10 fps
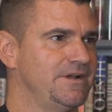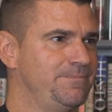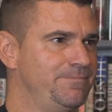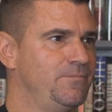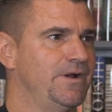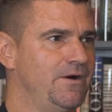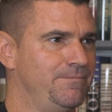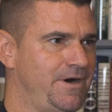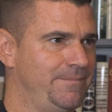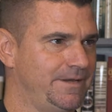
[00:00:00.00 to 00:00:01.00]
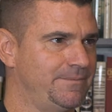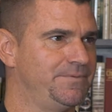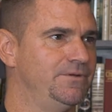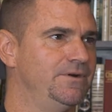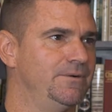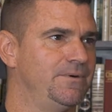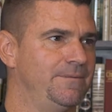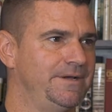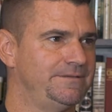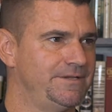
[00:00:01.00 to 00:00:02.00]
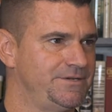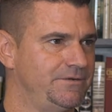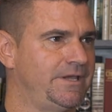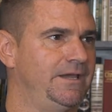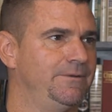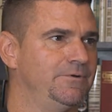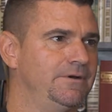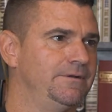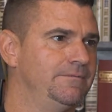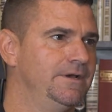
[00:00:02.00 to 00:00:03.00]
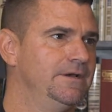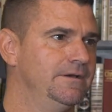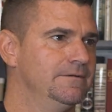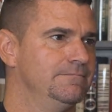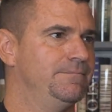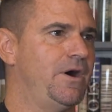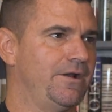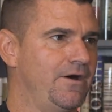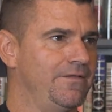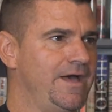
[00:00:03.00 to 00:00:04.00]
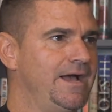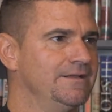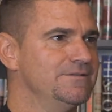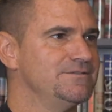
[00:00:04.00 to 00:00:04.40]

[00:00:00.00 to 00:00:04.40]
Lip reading: I went out and bought my computer, bought my digital camera, and bought all that.